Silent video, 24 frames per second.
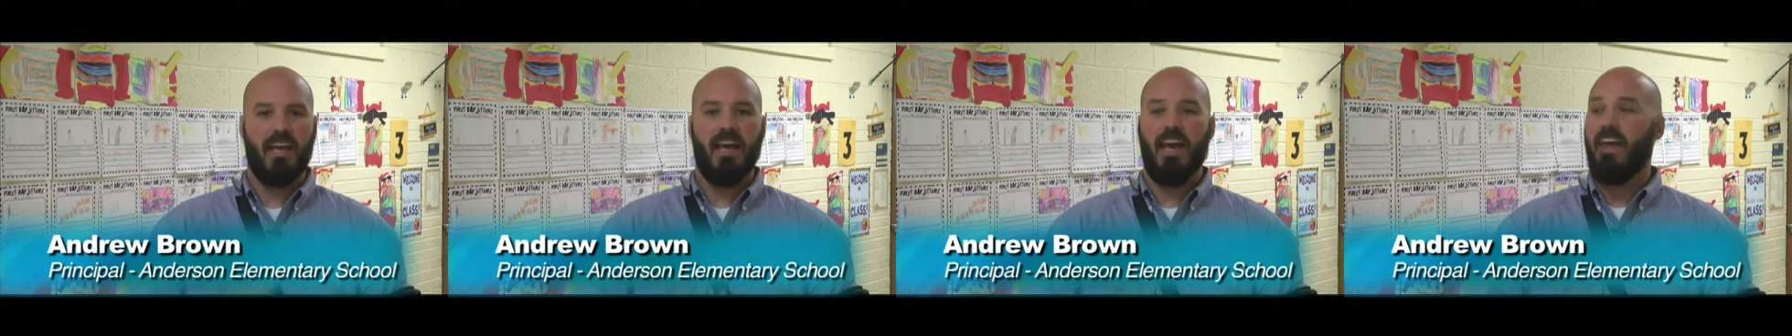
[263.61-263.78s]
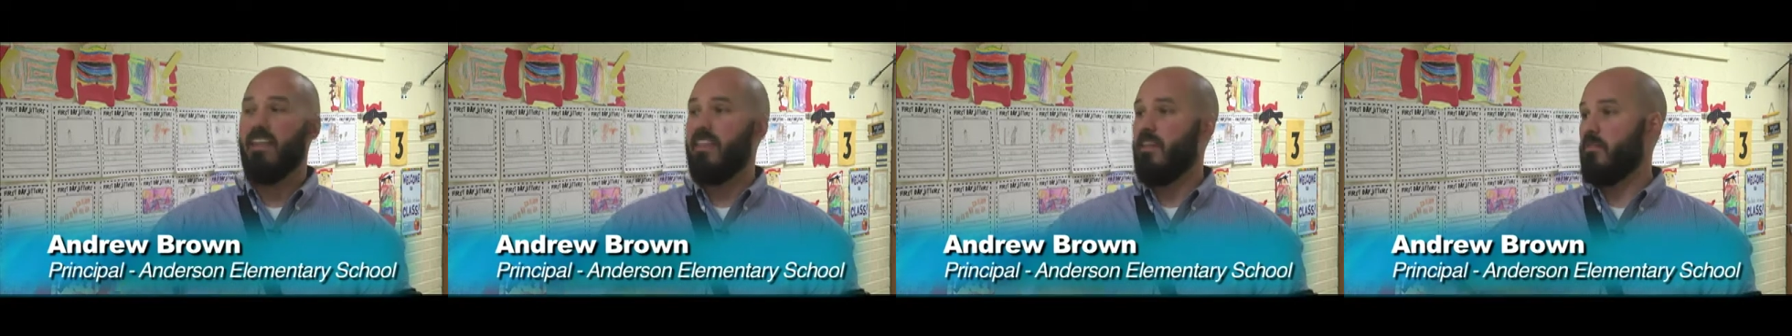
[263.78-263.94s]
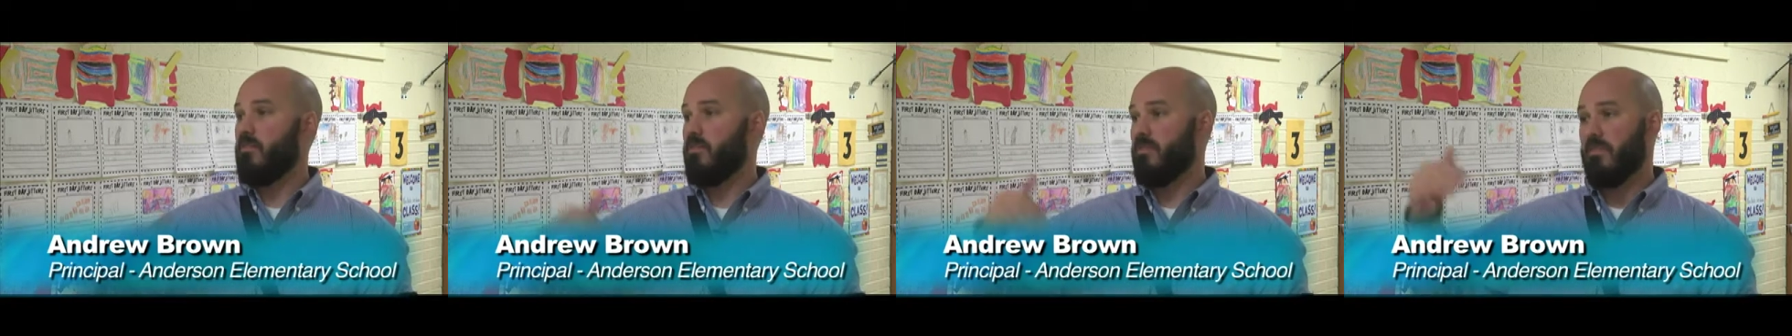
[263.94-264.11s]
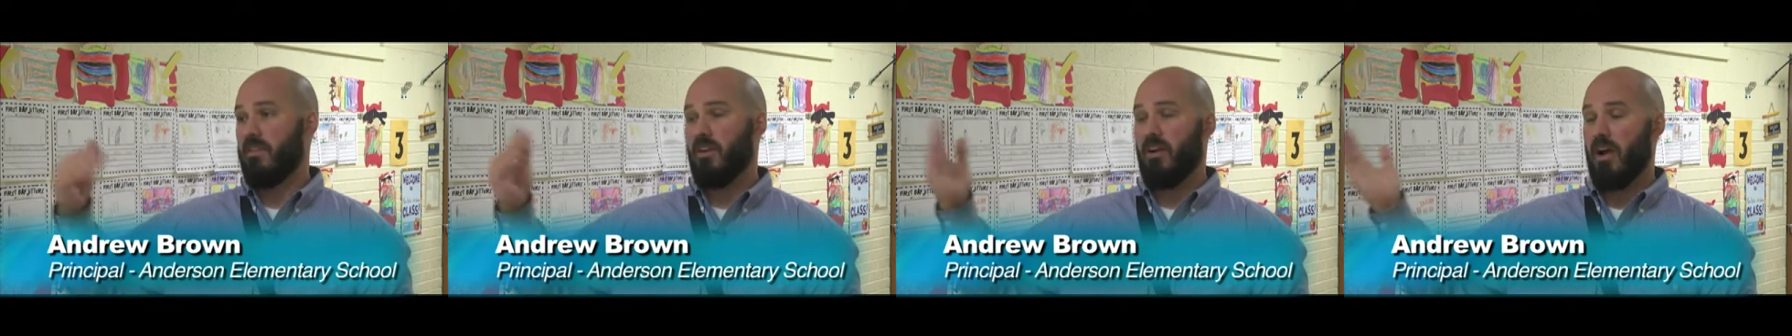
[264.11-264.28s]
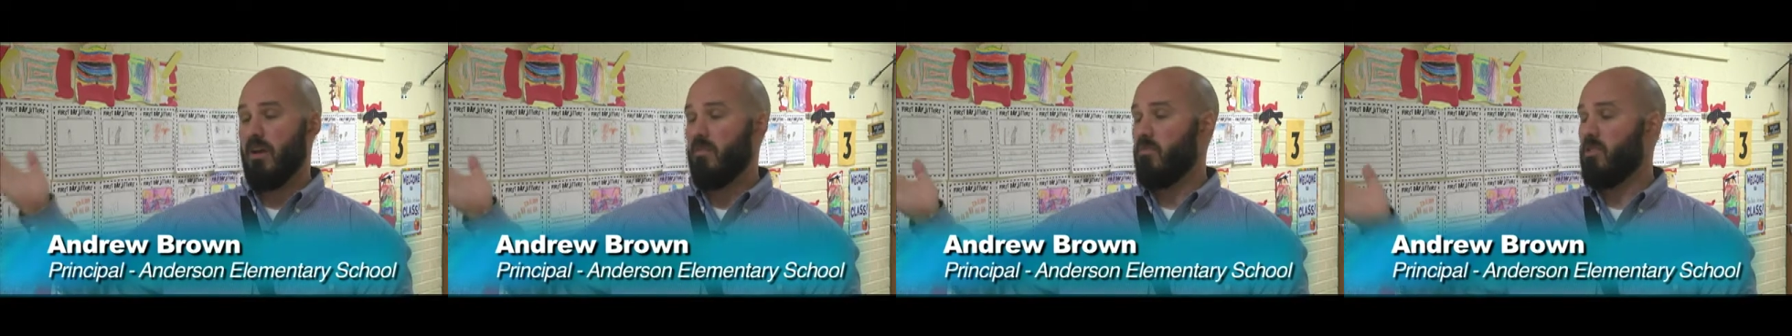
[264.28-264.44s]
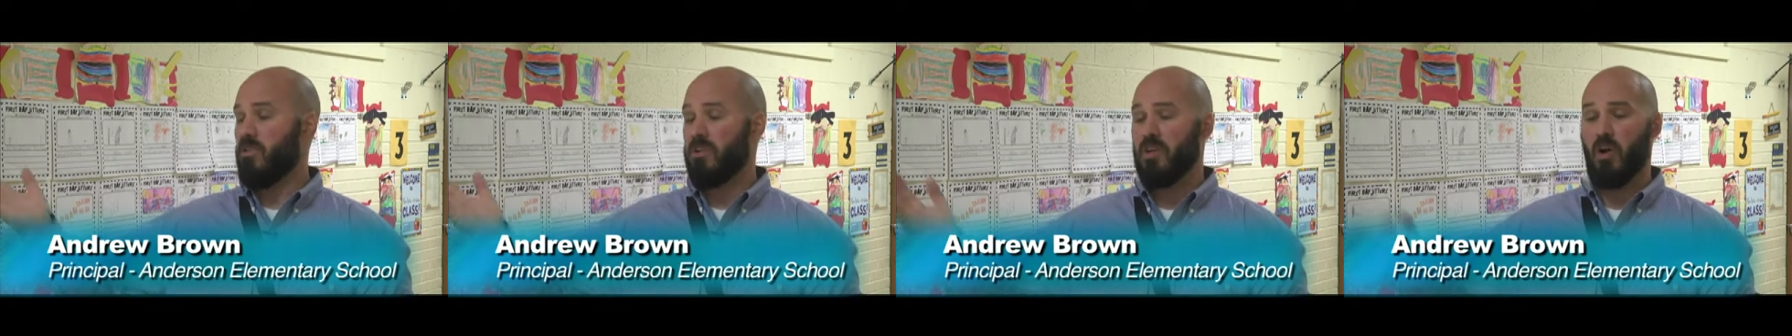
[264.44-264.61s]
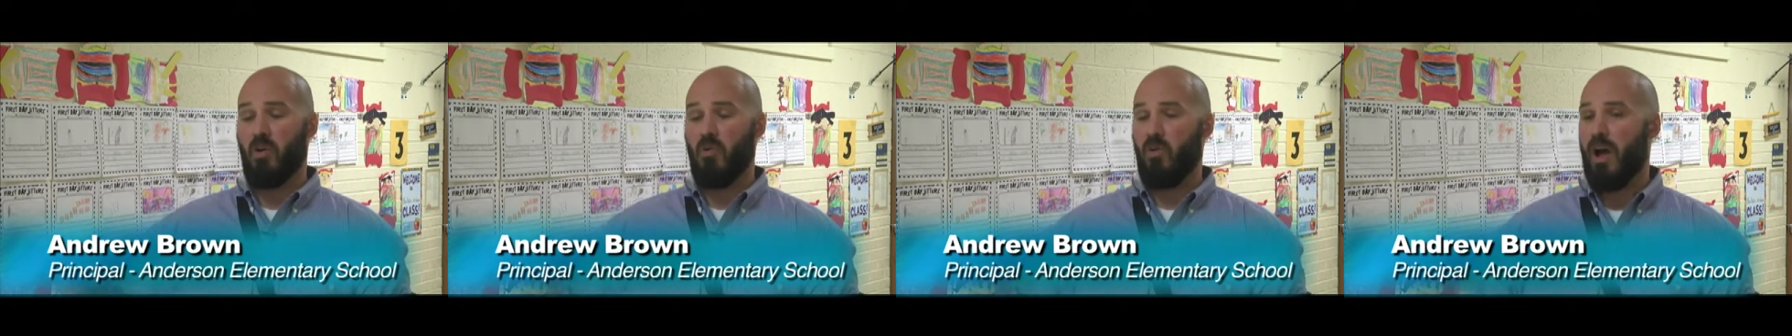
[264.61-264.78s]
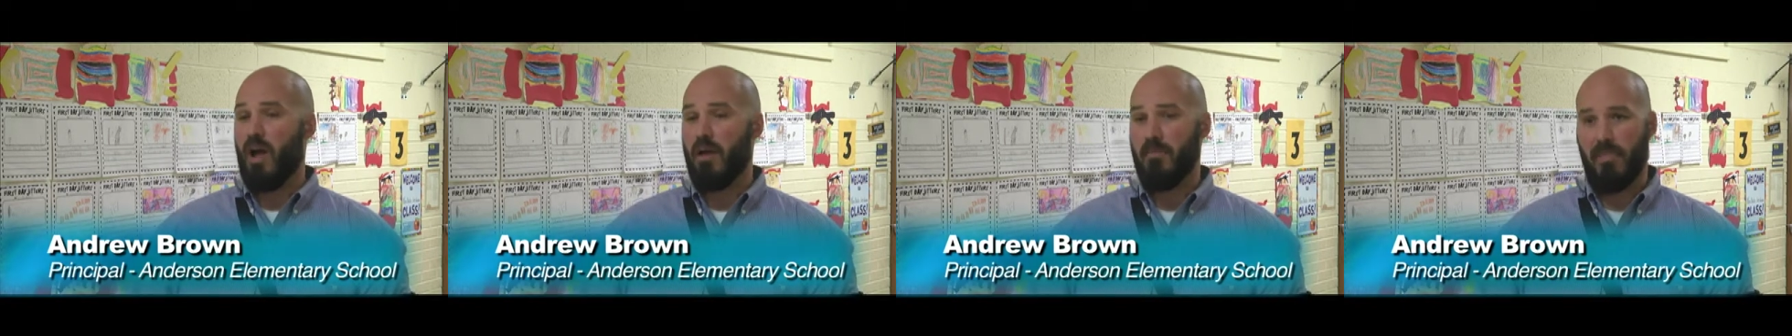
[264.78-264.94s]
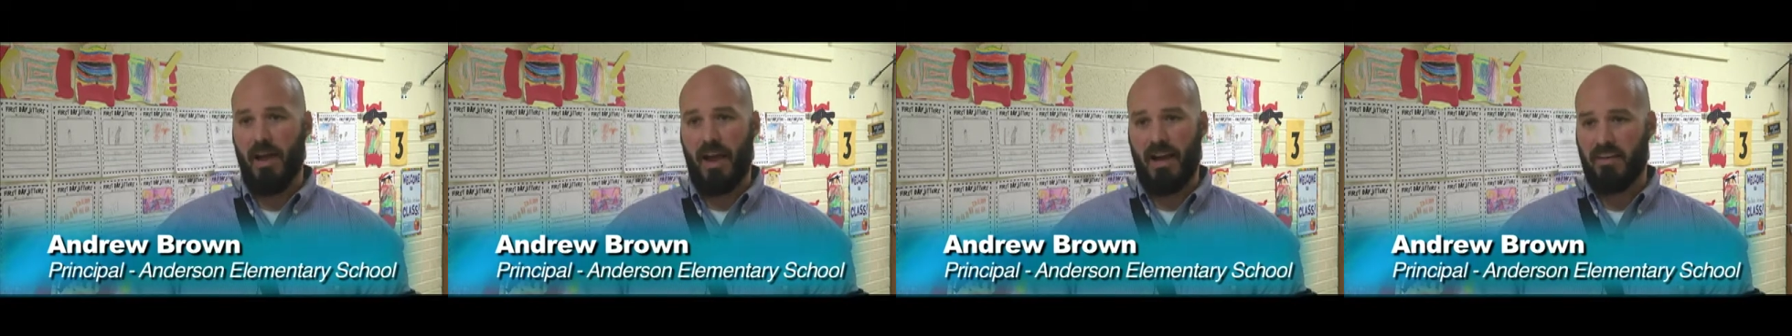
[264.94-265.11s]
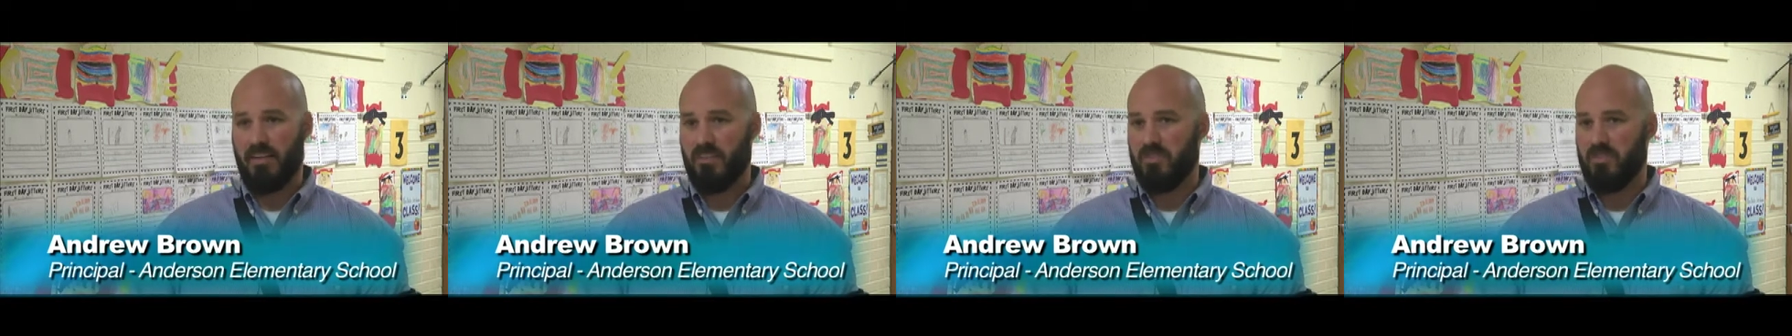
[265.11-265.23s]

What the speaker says: and then they're able to go right back